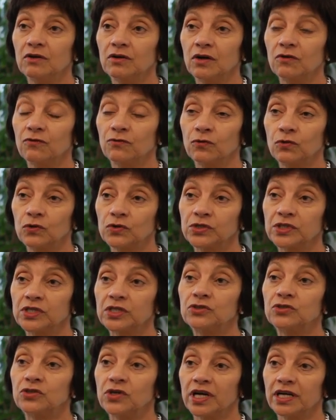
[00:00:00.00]
a force and
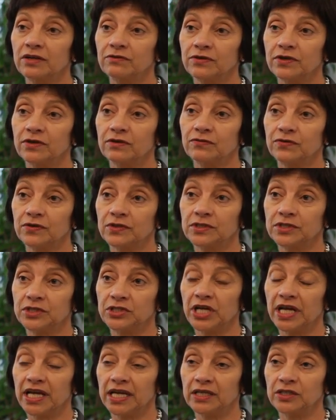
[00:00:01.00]
a driver for
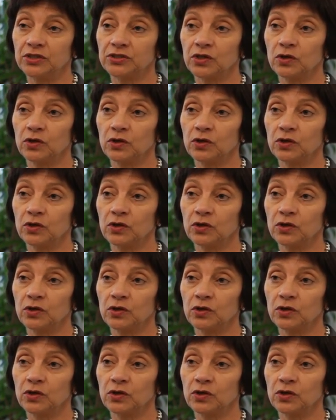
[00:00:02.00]
change.